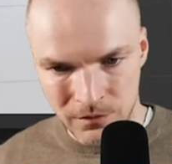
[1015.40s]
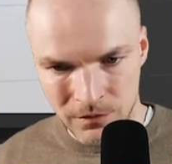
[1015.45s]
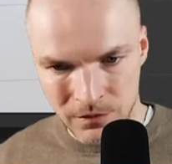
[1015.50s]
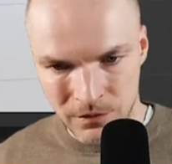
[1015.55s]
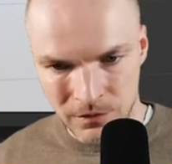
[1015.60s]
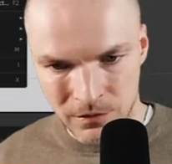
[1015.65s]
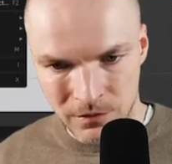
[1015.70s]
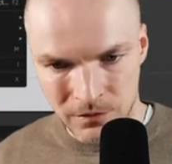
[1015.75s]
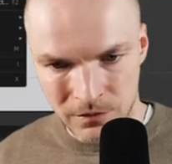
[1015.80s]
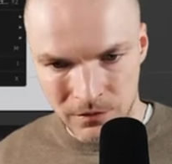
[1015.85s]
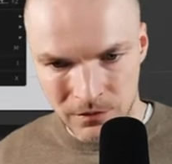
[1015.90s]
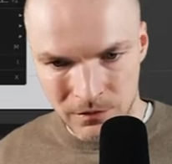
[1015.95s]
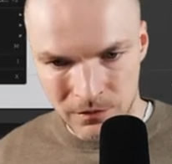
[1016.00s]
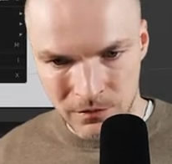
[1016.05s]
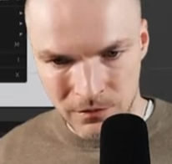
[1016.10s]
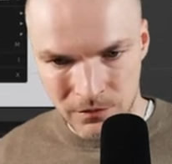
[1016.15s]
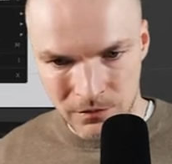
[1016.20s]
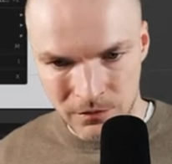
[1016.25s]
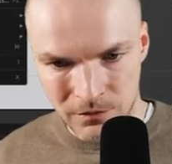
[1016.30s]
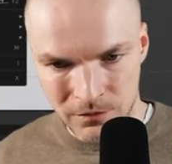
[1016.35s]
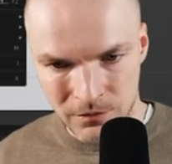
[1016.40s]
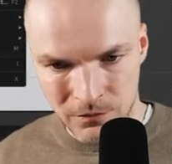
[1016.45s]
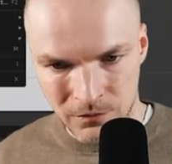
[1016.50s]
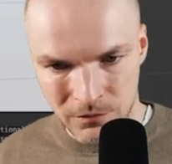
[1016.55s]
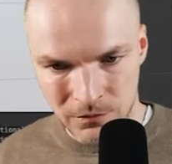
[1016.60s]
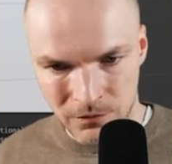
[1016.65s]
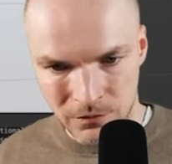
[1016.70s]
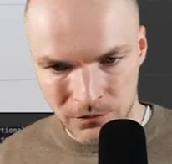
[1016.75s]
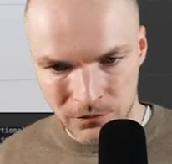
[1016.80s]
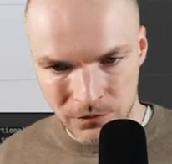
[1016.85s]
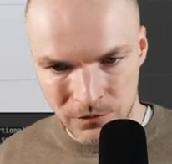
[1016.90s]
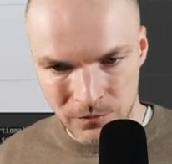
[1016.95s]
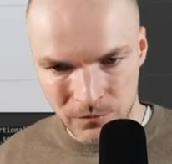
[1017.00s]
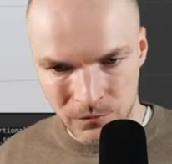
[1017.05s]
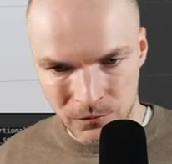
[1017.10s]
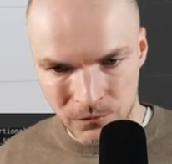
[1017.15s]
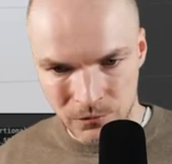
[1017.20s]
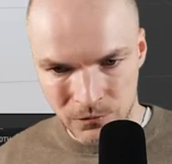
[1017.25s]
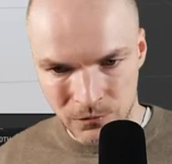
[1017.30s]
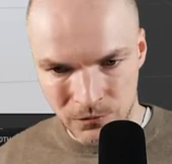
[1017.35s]
And then auto
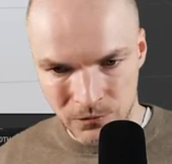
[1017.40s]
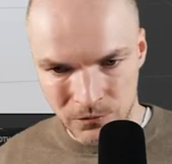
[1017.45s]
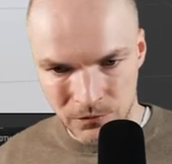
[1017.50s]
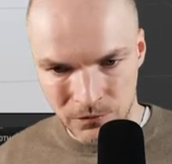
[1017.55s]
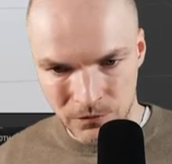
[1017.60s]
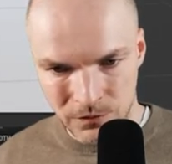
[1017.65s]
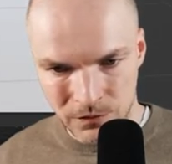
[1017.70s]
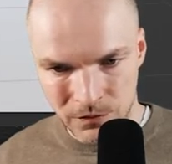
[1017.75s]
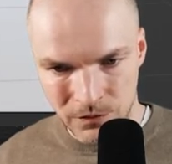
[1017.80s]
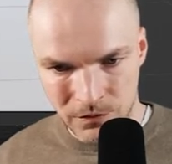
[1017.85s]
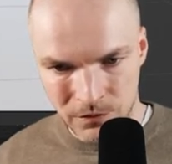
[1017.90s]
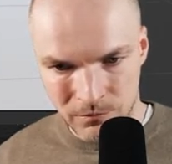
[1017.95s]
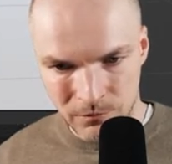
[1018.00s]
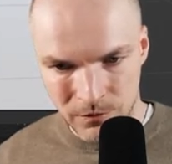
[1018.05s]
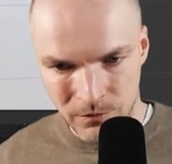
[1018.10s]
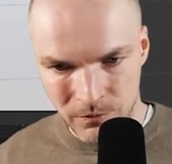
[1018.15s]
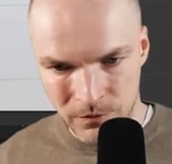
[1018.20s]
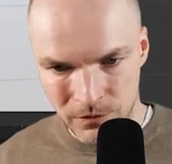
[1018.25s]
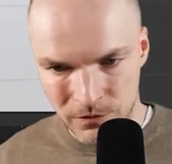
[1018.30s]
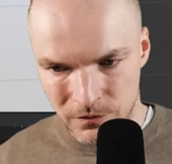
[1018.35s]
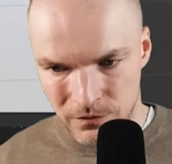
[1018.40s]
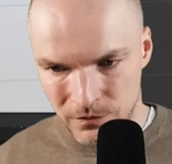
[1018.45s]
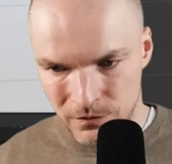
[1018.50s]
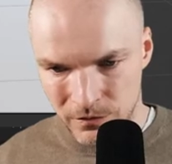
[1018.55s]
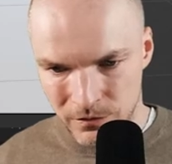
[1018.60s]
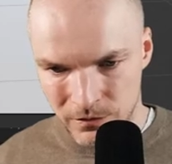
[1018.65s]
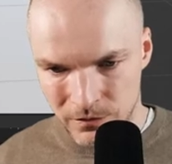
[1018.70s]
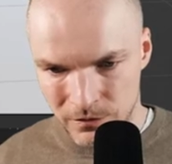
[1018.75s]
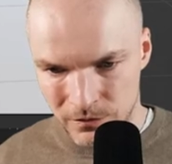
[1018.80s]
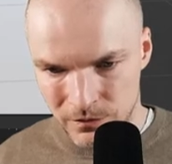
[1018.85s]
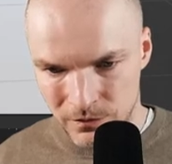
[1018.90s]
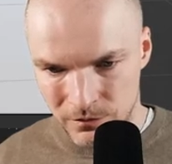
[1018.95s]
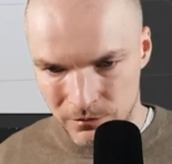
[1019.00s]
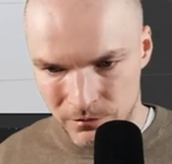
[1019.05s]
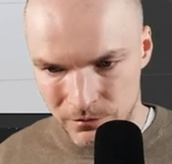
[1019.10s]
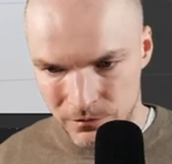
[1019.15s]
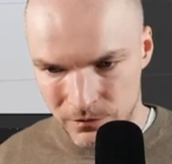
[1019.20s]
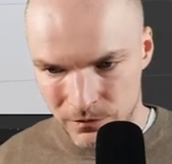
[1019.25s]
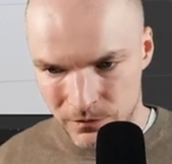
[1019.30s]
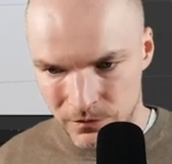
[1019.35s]
smooth, and maybe select a
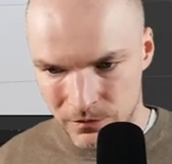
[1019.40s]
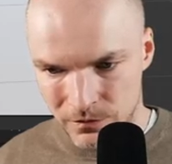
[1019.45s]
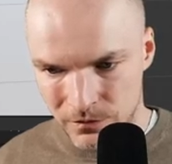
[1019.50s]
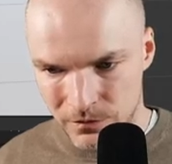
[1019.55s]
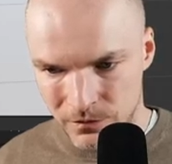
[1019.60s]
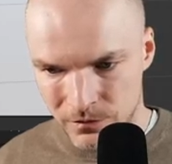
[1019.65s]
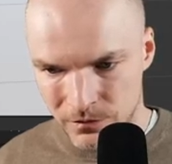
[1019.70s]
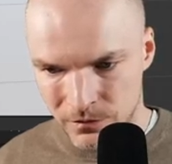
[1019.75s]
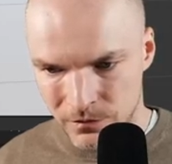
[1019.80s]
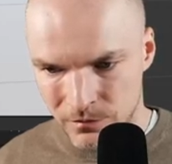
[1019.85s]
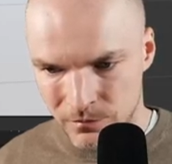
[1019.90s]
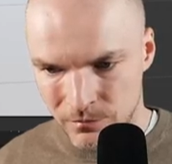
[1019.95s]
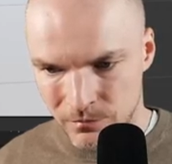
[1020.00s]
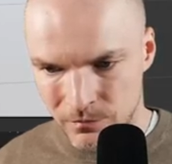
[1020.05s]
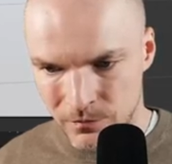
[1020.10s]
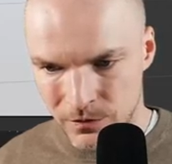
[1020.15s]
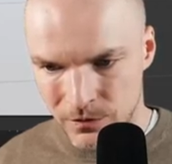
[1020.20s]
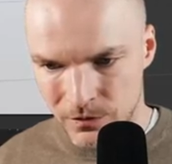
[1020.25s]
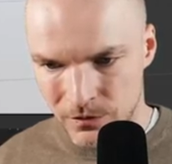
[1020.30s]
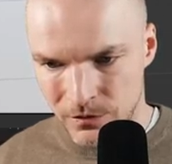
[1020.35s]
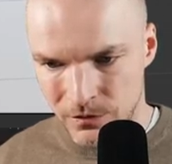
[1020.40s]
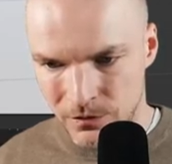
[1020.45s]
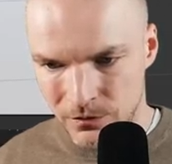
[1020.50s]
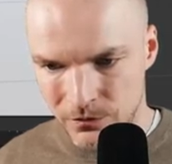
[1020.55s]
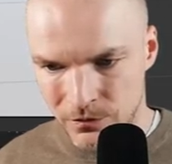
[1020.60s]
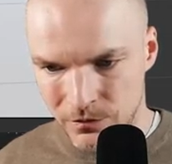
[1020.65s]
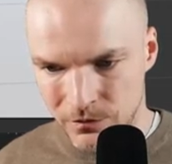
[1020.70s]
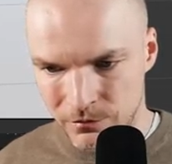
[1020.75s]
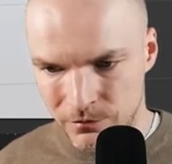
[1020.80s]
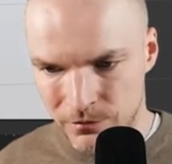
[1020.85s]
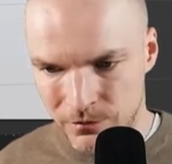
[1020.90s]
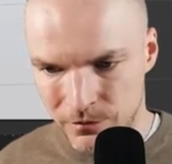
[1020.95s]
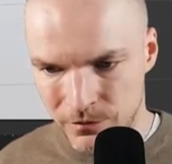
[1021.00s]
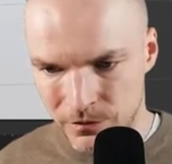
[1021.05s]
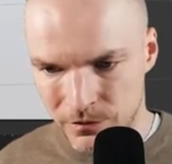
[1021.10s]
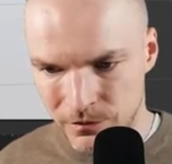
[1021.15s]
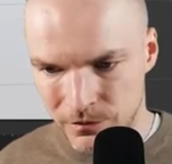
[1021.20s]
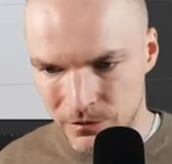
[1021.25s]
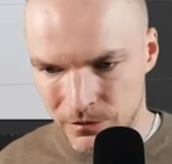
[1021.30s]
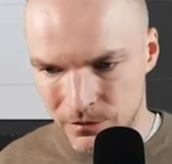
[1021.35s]
different material for
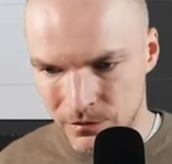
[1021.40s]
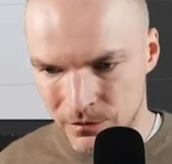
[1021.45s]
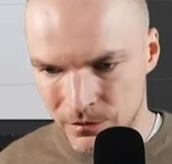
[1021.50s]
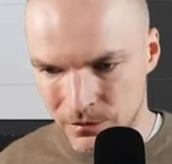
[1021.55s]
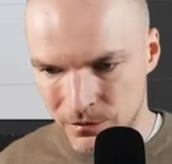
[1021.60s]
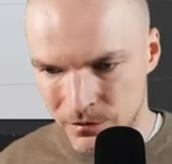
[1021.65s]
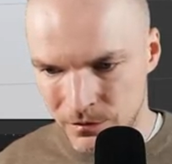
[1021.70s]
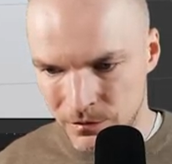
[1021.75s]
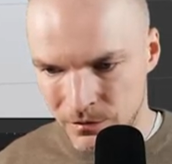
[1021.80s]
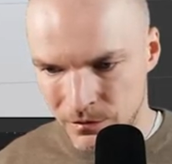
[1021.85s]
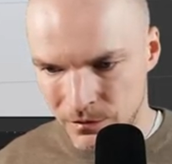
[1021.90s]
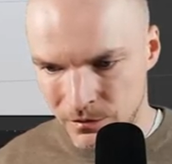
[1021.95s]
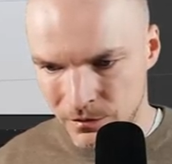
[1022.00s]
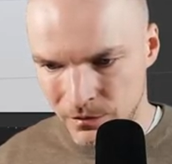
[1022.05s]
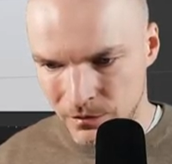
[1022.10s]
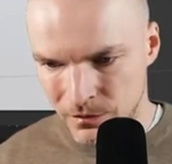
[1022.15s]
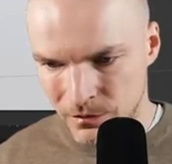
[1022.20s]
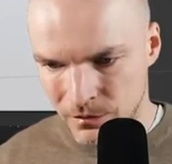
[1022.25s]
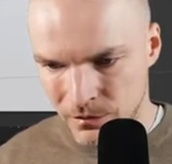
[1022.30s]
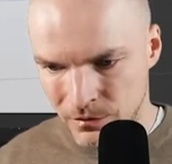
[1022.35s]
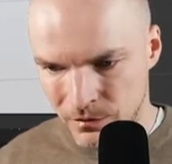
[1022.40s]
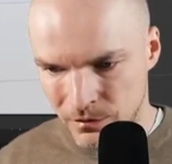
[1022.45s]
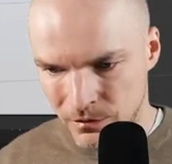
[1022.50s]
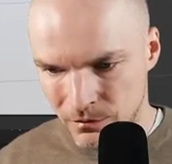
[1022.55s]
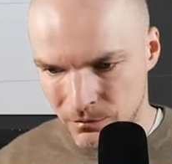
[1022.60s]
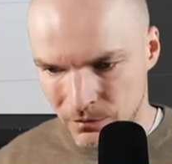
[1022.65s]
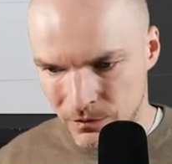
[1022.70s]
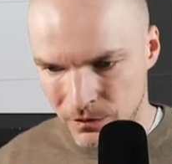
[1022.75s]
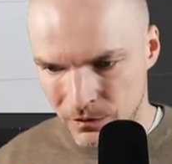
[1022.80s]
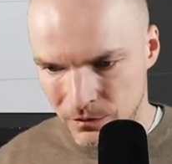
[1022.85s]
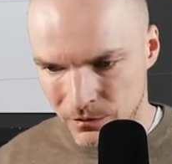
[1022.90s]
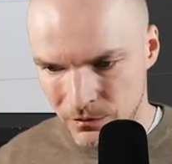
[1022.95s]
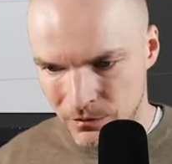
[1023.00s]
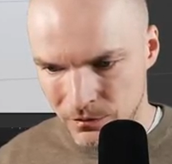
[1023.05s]
this. We could do